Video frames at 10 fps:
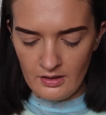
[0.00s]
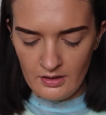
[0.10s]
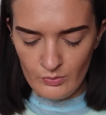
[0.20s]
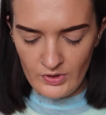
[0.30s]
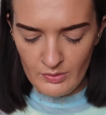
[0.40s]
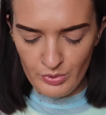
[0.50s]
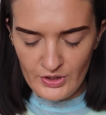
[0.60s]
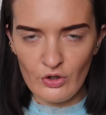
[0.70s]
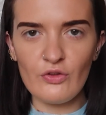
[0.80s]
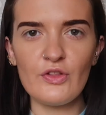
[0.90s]
When I put
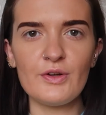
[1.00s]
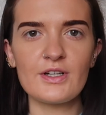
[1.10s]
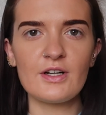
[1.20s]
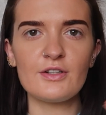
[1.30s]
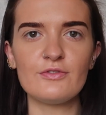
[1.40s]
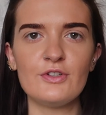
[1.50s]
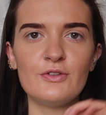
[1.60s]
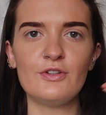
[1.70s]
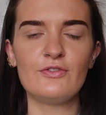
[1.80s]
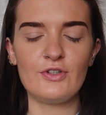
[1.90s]
it on there, it kind of, you
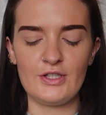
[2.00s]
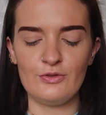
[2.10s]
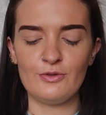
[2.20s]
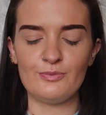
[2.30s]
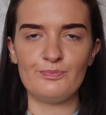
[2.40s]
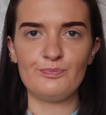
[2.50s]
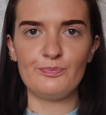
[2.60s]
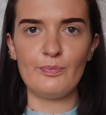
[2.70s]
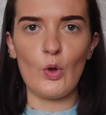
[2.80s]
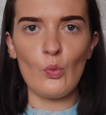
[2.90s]
know, when you feel like you're
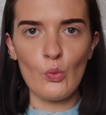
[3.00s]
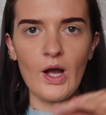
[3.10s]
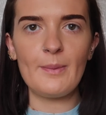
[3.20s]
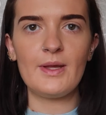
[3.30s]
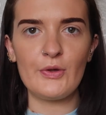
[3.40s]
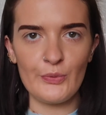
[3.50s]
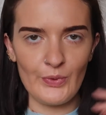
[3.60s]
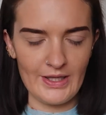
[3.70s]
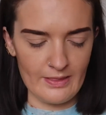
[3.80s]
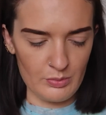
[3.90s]
wiping
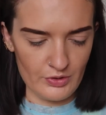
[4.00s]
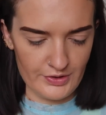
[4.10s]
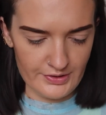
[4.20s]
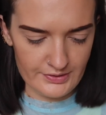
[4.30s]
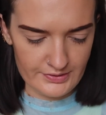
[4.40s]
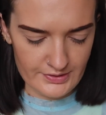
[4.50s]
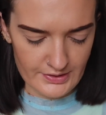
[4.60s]
away the product.